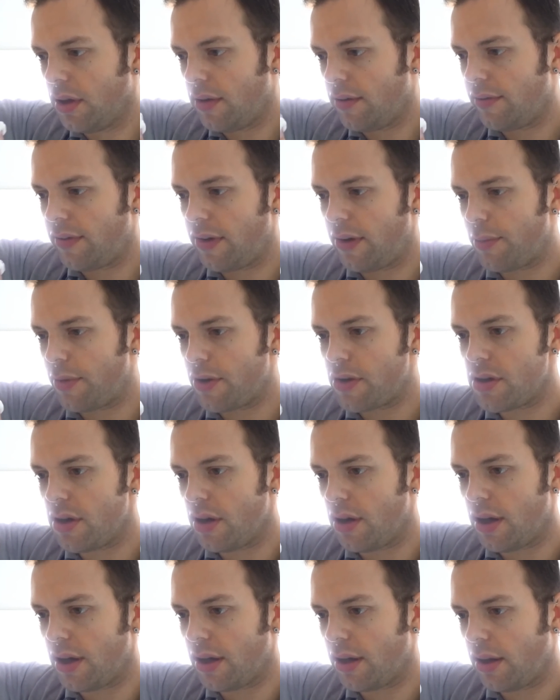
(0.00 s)
Very much
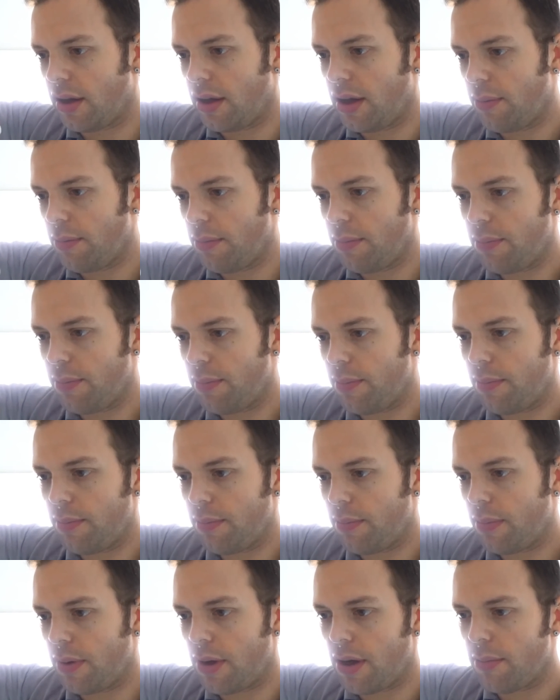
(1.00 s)
like the
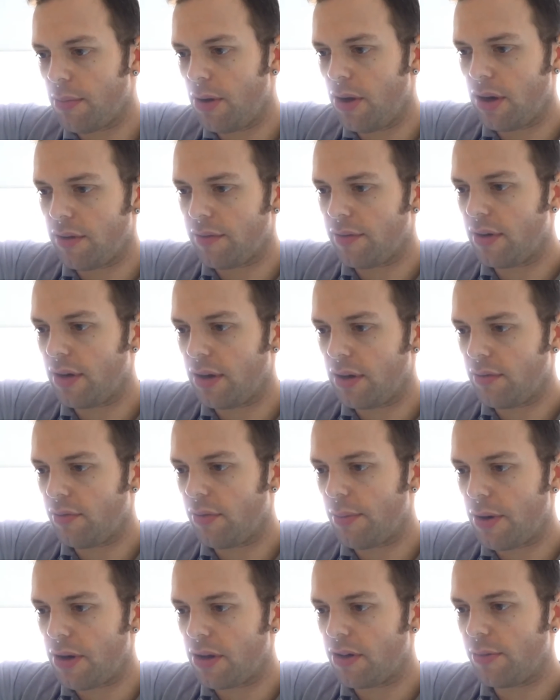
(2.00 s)
palm olive that it
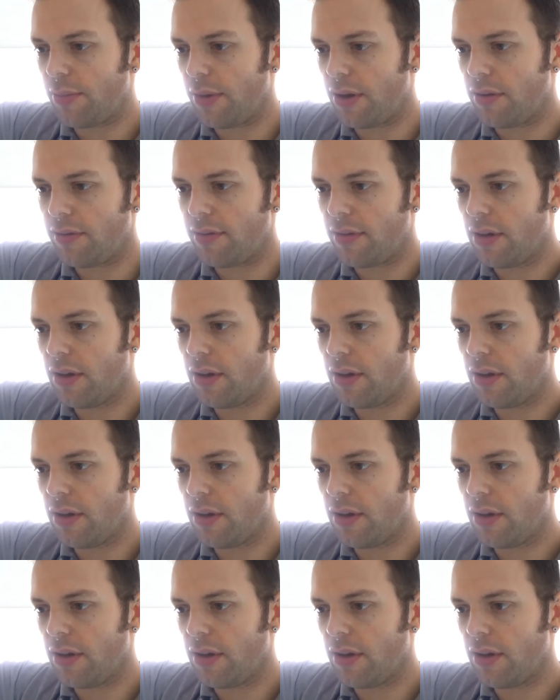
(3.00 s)
reminds me of.